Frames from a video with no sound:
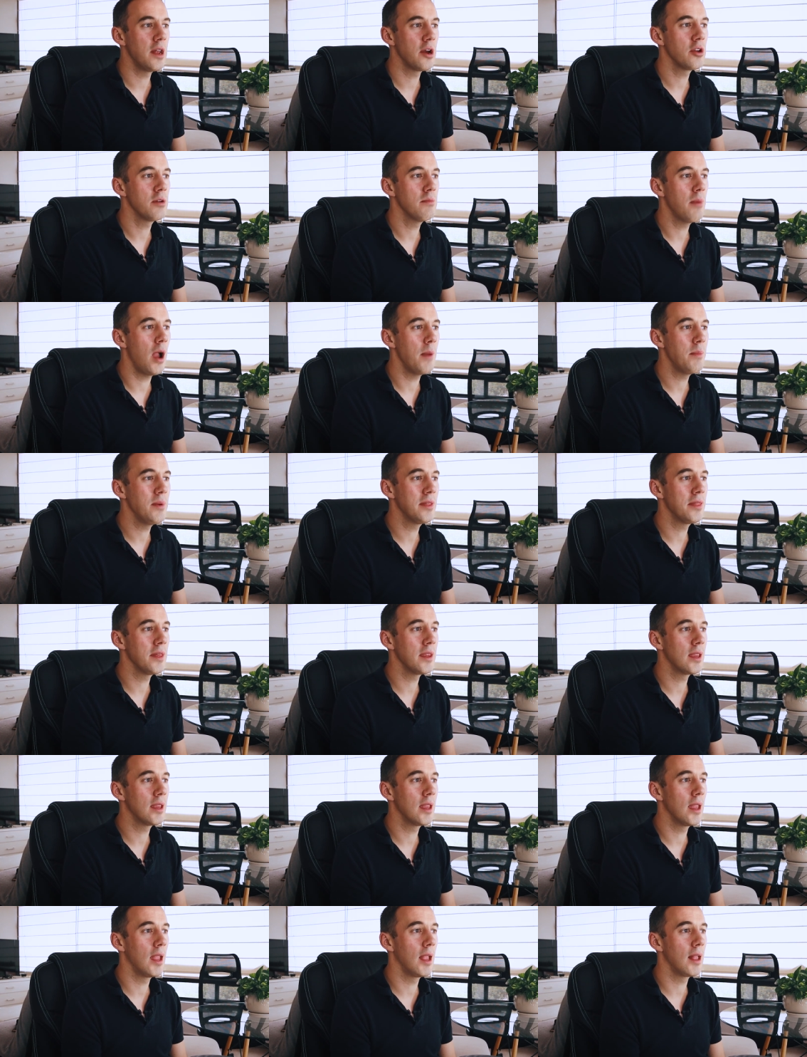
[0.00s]
Now, you might be
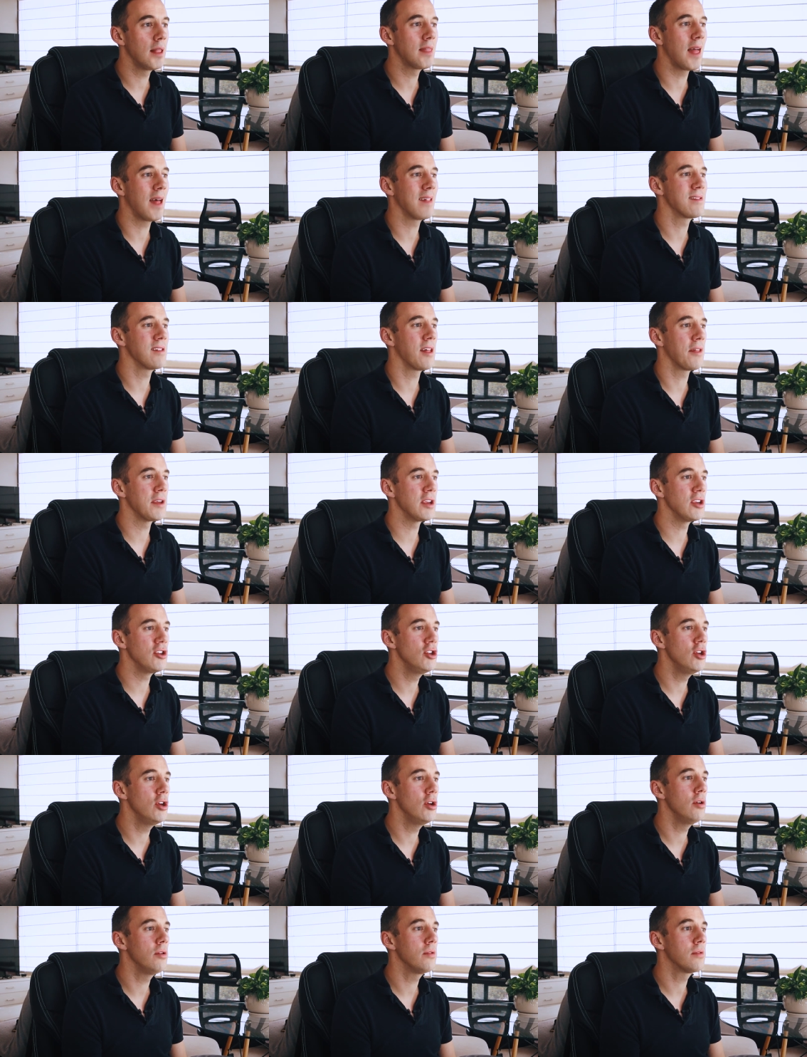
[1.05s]
thinking that's nothing
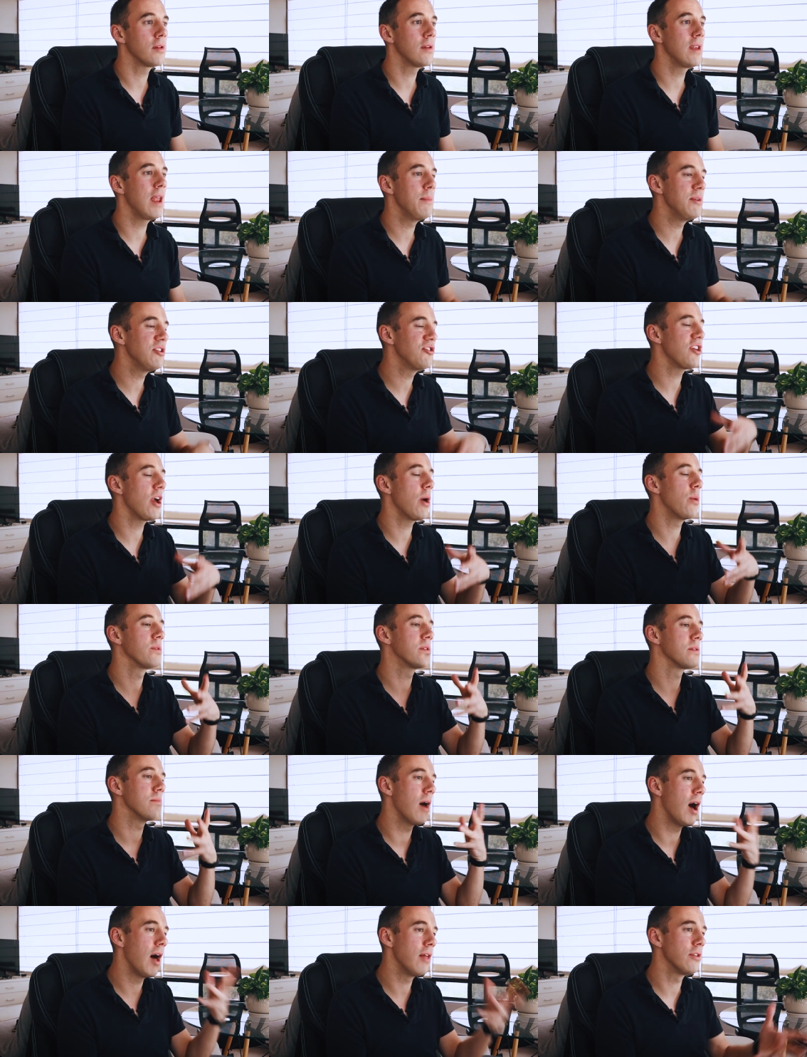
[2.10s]
new. So let me share
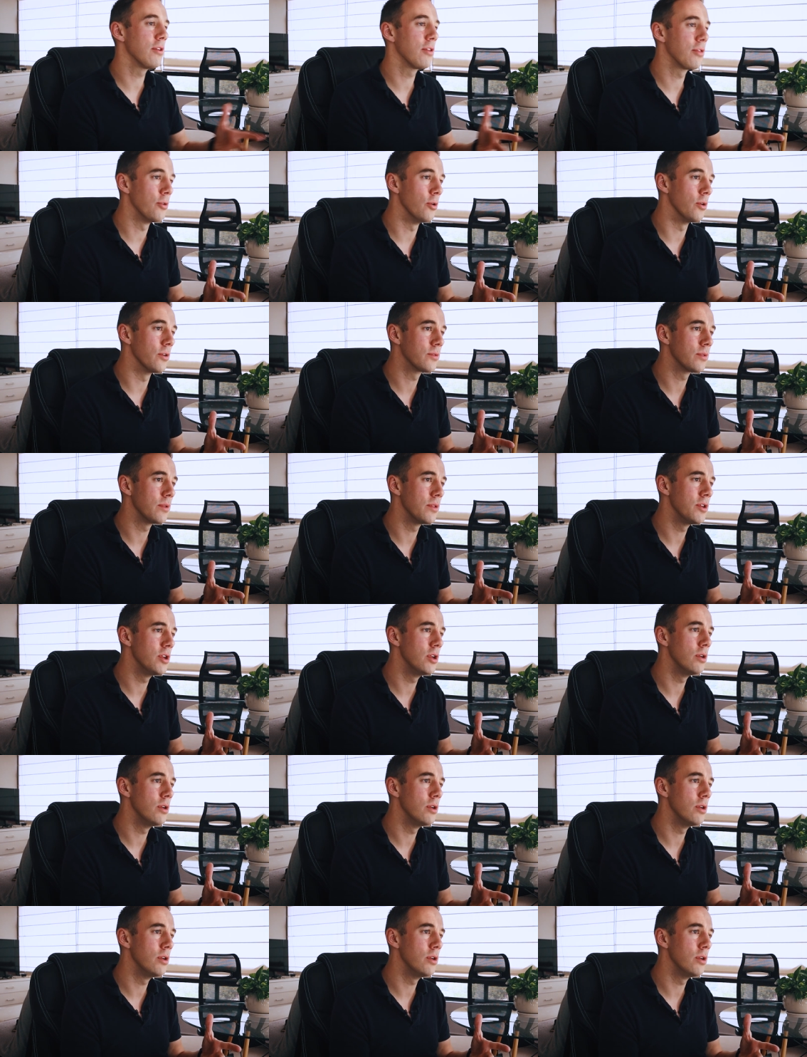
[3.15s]
some other thoughts with